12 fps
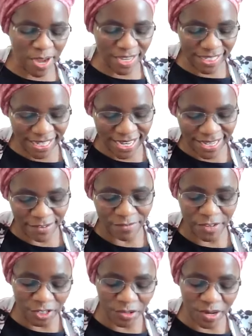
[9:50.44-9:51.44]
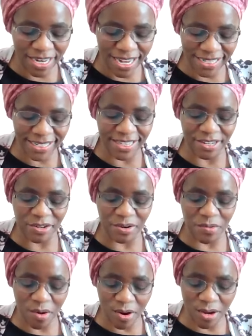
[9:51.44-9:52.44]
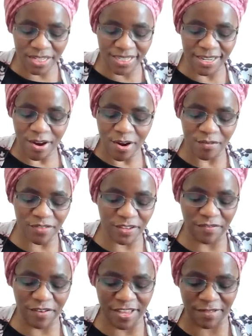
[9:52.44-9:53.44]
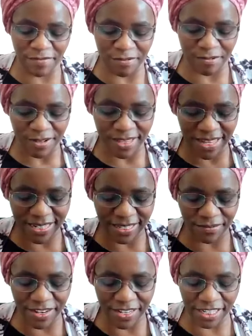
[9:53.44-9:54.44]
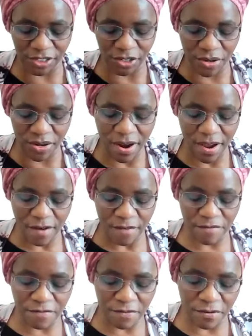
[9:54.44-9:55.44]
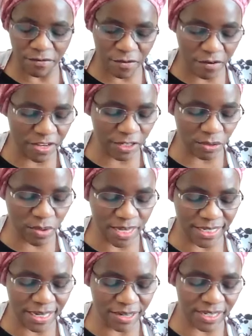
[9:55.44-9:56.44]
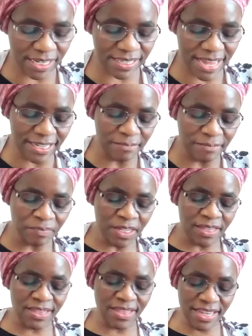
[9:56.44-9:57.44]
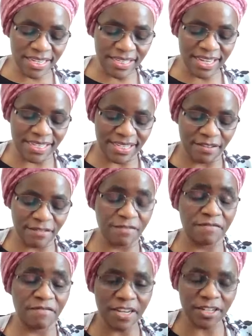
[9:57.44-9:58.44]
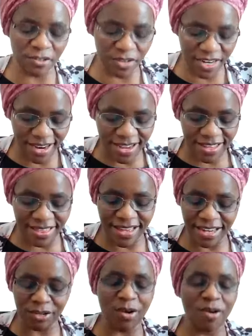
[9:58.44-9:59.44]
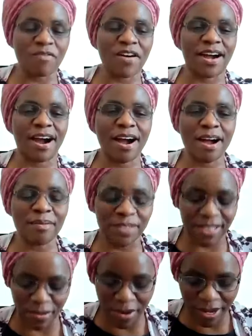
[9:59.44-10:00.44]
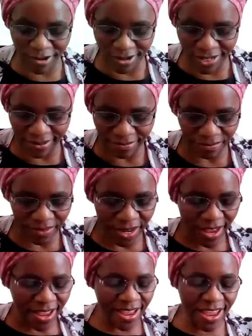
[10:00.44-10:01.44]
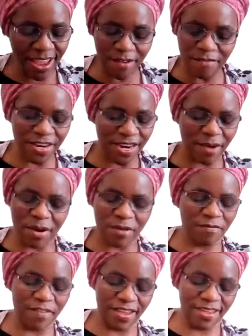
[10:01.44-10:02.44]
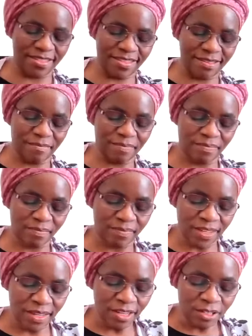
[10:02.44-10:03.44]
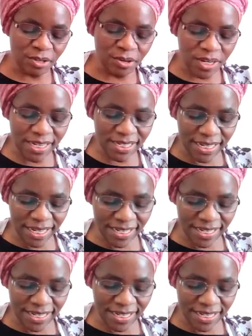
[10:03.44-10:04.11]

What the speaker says: partially visualize the rewards of the faithful. That's 1 John 4, verse 1 tells us that this is the victory that overcomes the world, even our faith. So it